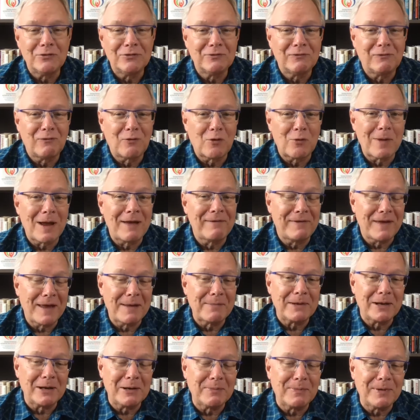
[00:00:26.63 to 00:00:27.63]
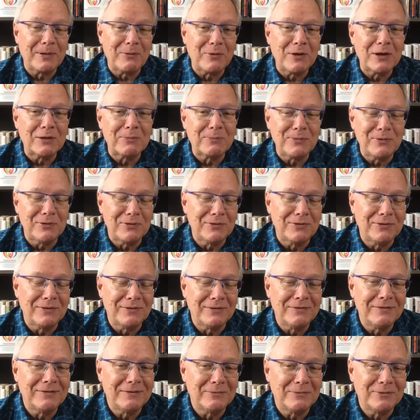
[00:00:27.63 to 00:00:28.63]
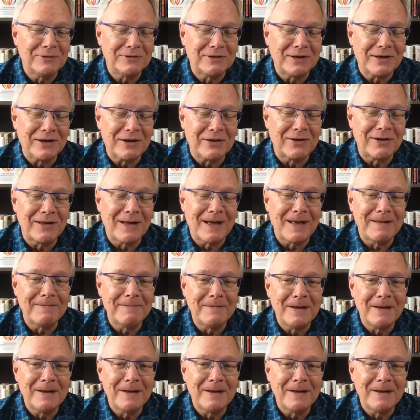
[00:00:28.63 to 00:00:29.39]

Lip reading: for my family to be with me, which they are not.